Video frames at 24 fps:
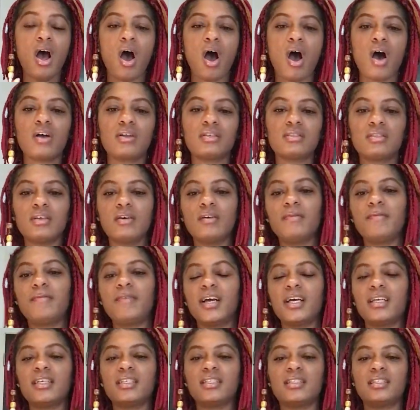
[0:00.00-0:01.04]
also
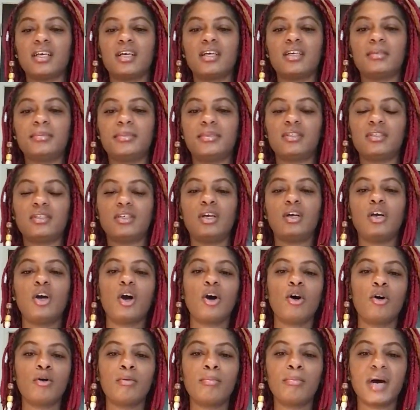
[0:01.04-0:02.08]
finding time to
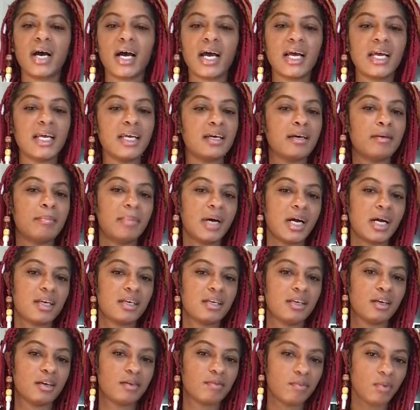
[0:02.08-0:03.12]
go by a
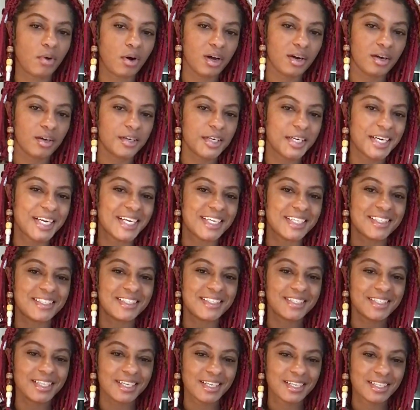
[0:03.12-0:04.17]
body of water and
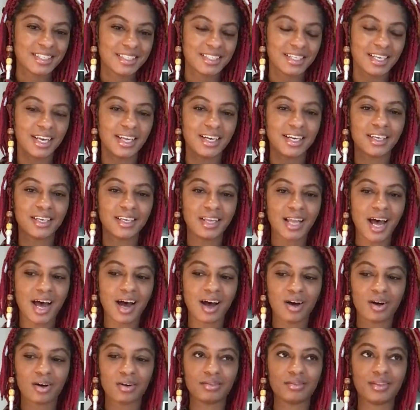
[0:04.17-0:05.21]
sit and
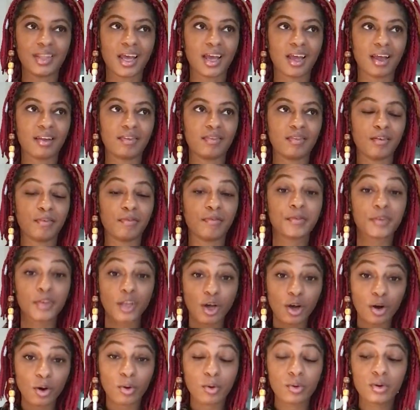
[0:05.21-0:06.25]
allow the
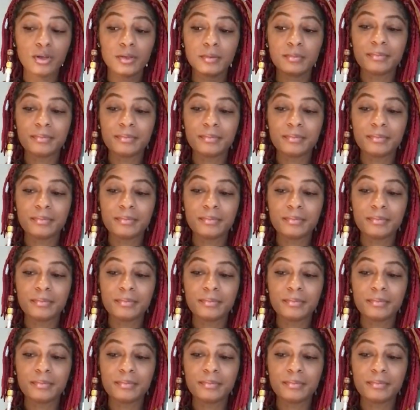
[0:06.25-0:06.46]
flow